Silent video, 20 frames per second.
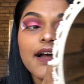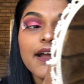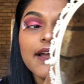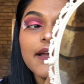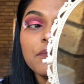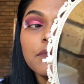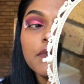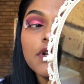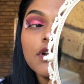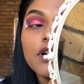
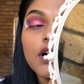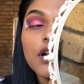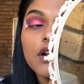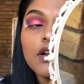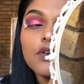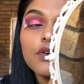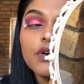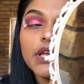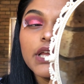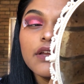I'm not
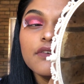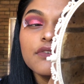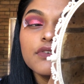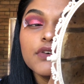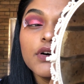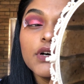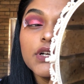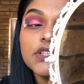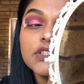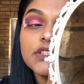looking
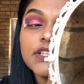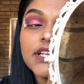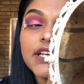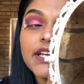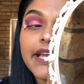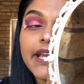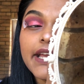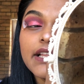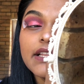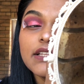forward to
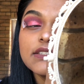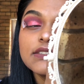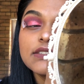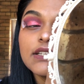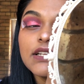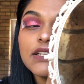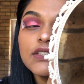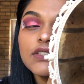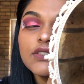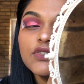taking this
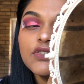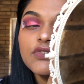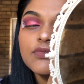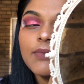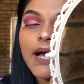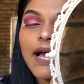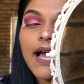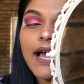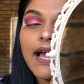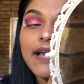glitter off
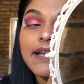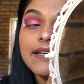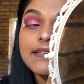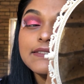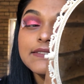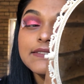my eye.